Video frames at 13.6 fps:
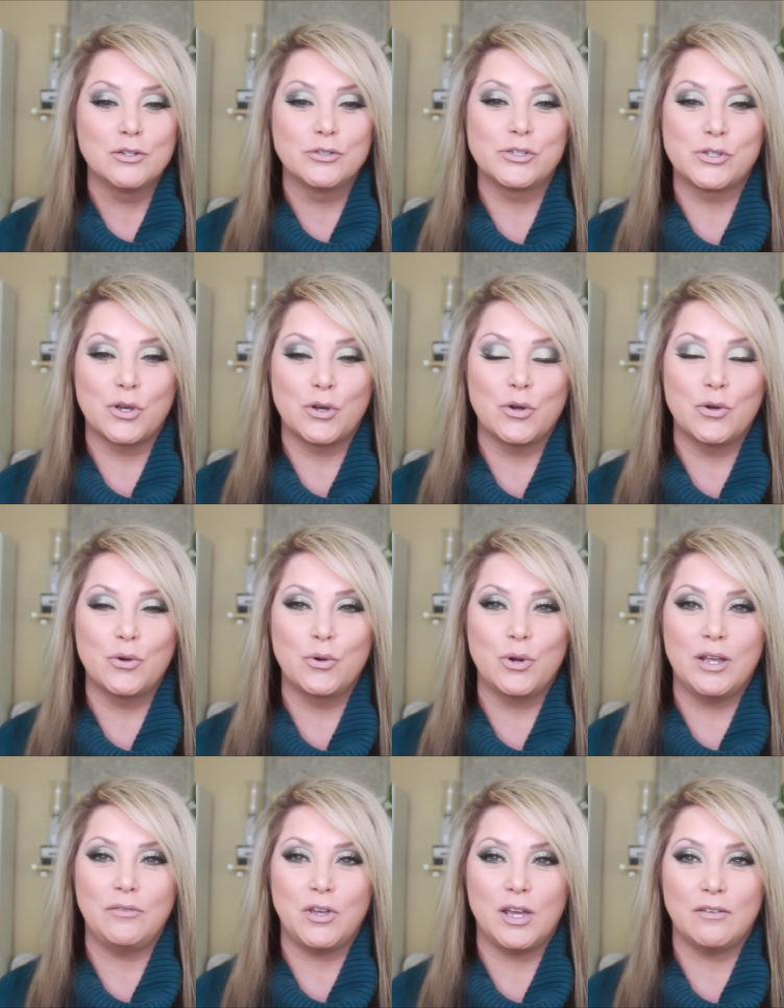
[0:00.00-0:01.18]
So
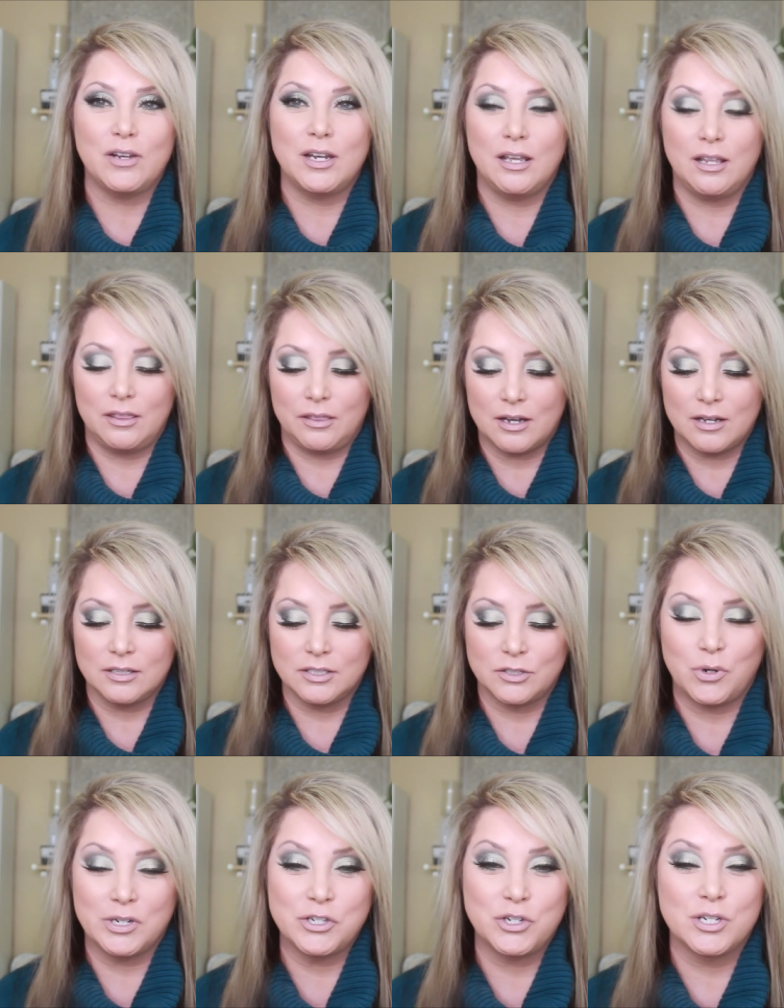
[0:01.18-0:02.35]
if you have any thoughts,
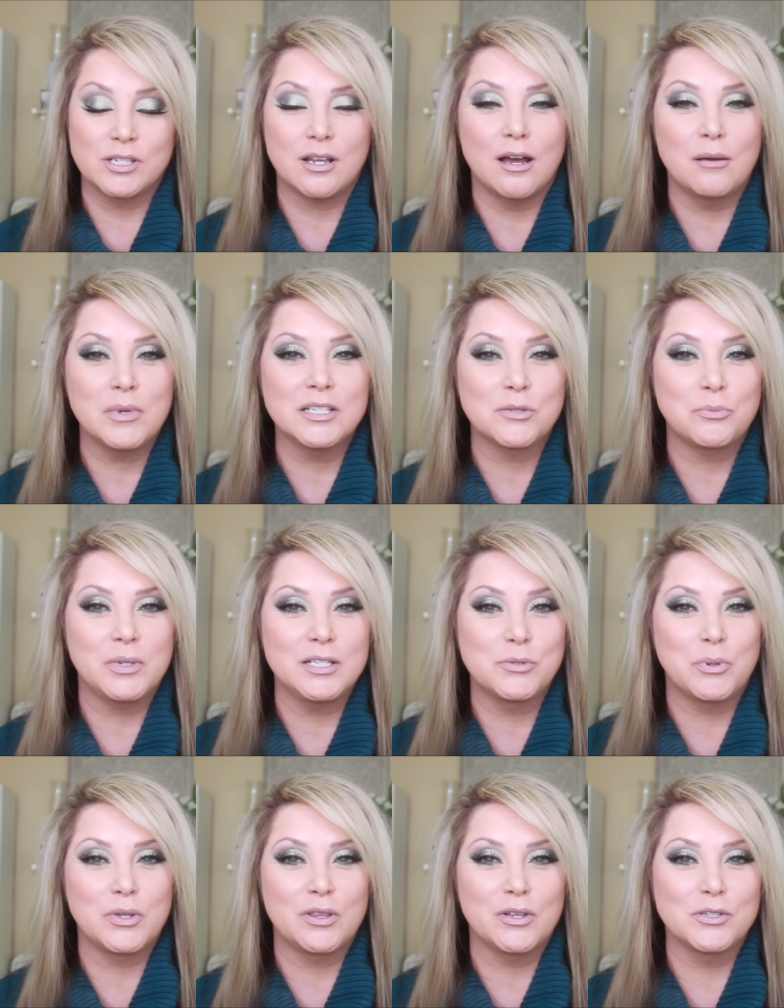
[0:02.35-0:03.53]
questions, comments, please
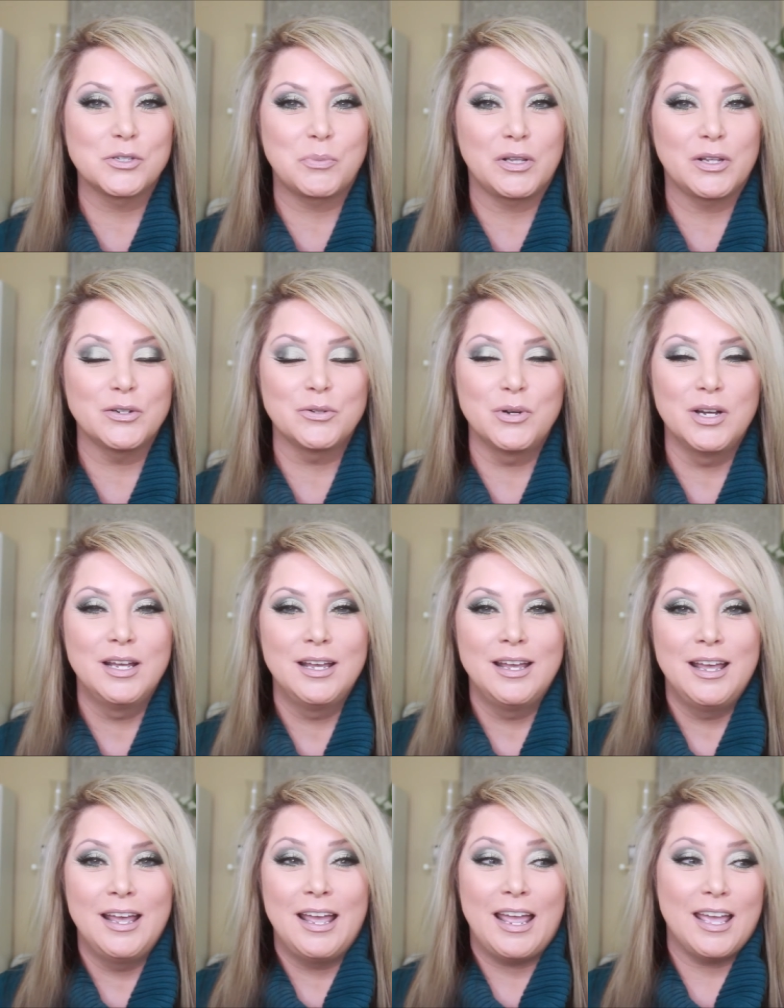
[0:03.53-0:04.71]
put those below.
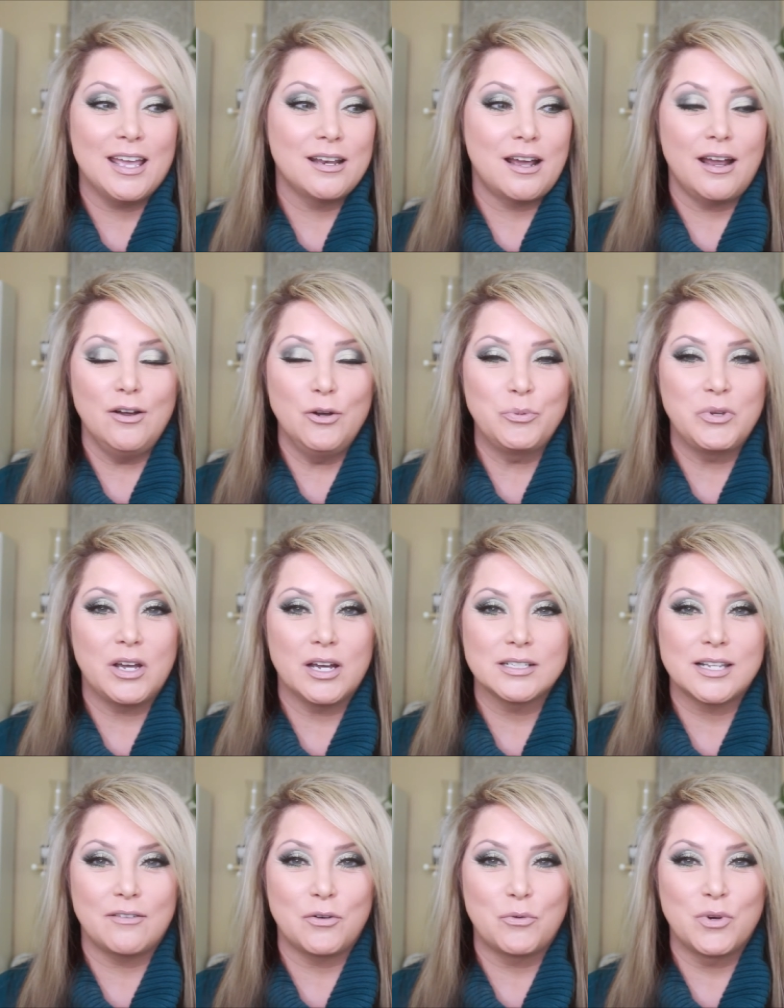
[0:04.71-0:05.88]
And I hope you
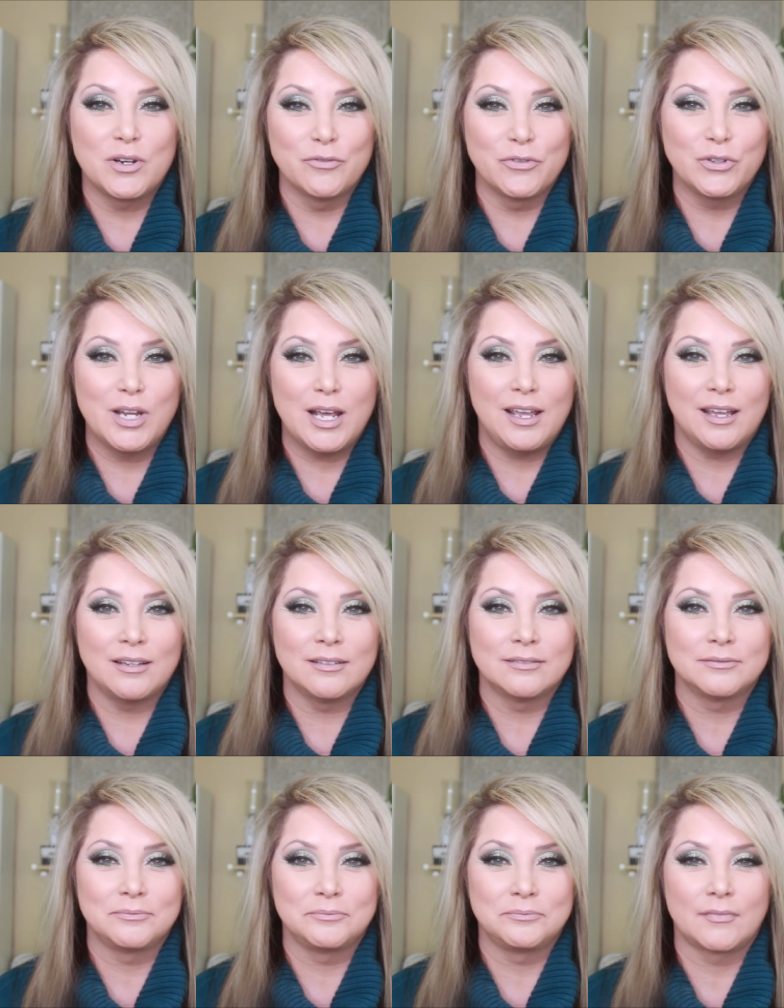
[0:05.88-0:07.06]
guys have a wonderful day.
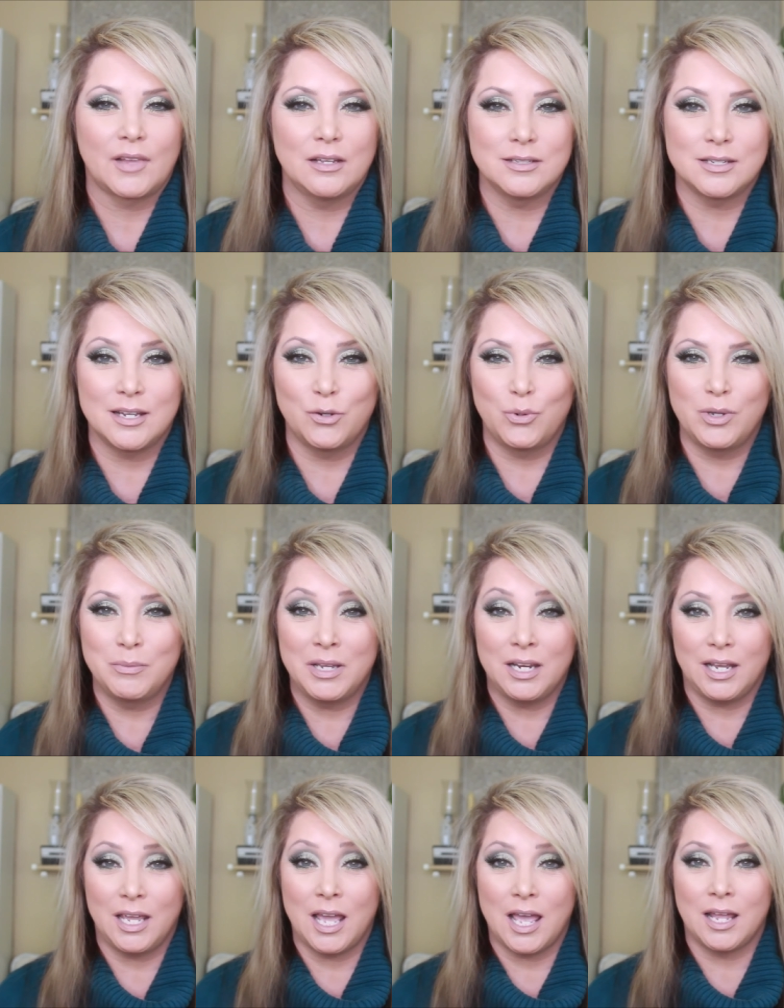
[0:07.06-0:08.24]
Until we meet
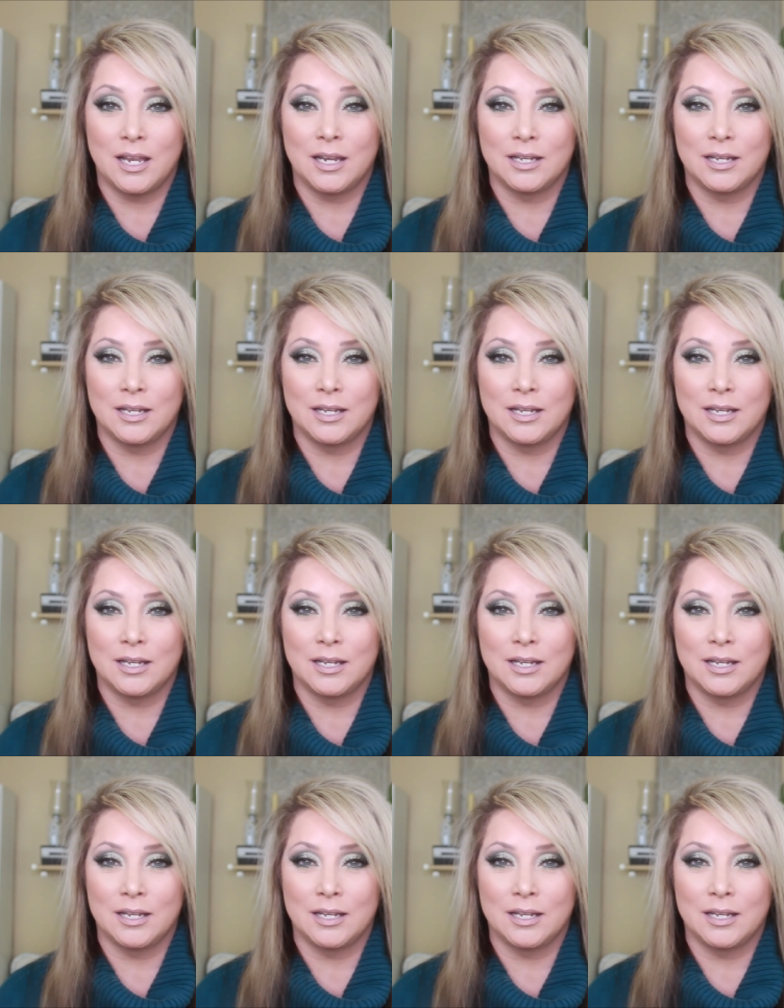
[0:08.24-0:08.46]
again.